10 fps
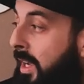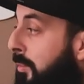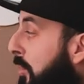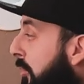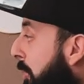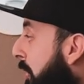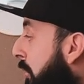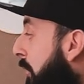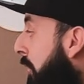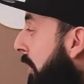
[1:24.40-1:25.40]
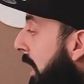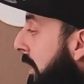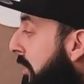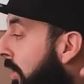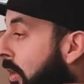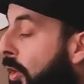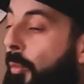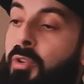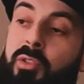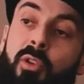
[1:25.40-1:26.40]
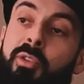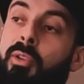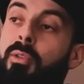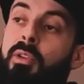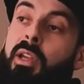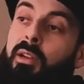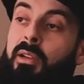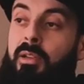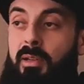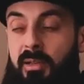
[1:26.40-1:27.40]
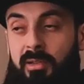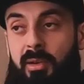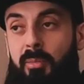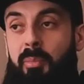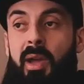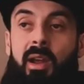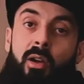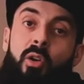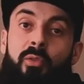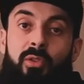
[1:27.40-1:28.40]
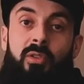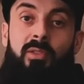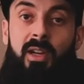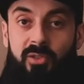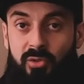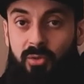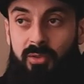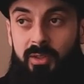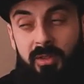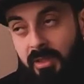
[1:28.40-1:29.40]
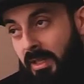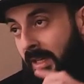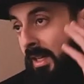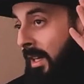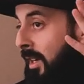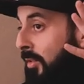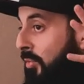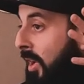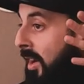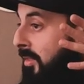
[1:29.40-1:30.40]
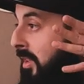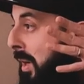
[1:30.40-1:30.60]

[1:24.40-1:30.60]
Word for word: head movement to the right, almost looking back over your right shoulder to have the